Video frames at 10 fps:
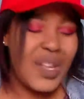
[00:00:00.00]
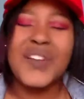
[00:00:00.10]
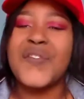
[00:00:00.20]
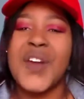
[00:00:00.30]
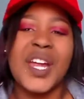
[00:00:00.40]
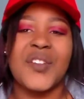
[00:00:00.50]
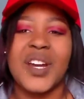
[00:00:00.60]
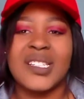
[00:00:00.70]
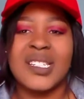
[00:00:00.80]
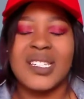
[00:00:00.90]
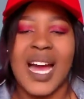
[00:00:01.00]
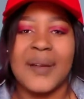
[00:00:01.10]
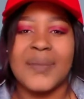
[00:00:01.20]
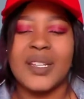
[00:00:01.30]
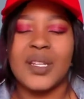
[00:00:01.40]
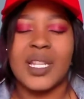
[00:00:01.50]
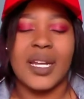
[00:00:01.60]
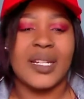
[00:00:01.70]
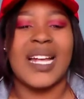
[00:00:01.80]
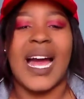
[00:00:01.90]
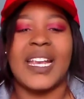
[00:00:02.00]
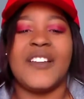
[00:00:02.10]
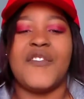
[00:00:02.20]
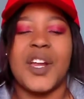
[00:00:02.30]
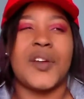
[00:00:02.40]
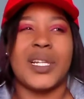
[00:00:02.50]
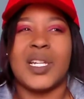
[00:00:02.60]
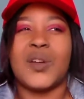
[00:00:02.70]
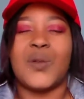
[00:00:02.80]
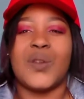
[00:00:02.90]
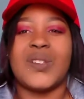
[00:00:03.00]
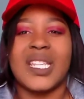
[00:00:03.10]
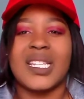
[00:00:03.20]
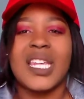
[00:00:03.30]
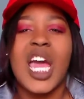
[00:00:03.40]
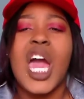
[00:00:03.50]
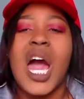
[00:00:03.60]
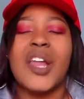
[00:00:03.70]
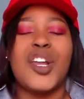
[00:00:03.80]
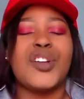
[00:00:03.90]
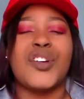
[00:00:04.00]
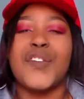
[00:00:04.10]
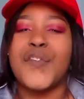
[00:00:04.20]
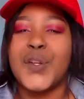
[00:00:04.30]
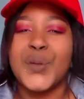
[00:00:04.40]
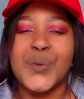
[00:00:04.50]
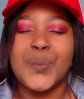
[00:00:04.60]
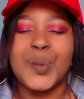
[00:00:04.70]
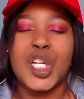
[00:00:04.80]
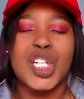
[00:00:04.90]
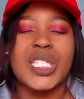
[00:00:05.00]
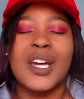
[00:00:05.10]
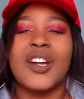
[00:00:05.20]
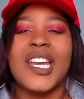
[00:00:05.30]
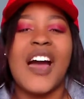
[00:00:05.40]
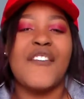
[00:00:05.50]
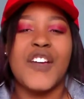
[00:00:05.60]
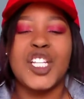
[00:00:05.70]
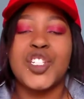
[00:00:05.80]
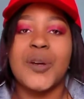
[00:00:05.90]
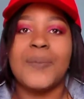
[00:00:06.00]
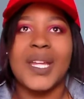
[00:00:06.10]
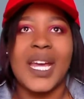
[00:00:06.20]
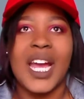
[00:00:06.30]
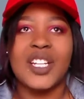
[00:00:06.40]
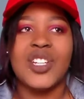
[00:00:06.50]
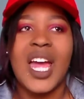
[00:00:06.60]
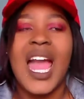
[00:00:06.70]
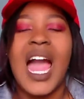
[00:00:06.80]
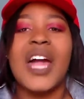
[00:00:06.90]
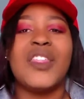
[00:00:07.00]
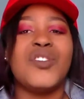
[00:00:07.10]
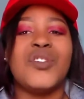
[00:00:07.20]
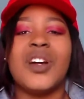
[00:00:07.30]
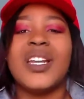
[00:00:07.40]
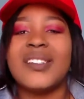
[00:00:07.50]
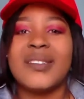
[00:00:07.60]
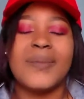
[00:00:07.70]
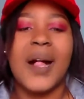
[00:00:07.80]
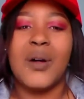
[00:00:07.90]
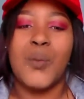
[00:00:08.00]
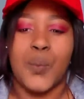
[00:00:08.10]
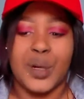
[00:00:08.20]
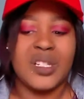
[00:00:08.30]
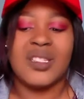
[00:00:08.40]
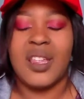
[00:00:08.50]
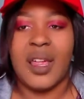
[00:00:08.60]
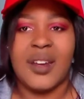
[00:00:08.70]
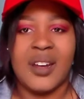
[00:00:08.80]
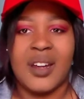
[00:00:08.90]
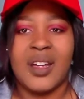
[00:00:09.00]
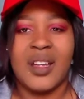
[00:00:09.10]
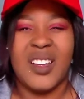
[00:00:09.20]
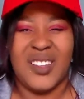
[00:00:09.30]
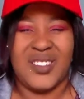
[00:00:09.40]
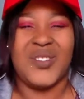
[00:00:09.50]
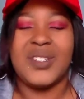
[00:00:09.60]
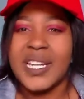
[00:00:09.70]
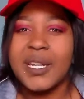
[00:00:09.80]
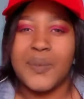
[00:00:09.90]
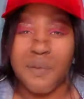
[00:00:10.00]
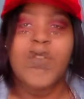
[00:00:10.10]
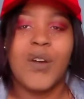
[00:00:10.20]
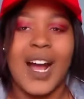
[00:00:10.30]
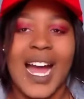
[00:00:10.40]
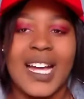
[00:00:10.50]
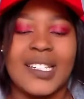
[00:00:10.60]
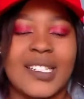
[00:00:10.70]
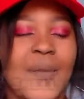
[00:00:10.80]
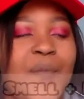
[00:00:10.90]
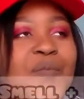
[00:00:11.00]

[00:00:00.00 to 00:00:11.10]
fragranced, I mean that is highly fragranced, and all those things are not good for you, because they're gonna affect your pH, and then you're gonna smell worse than you did before, guys.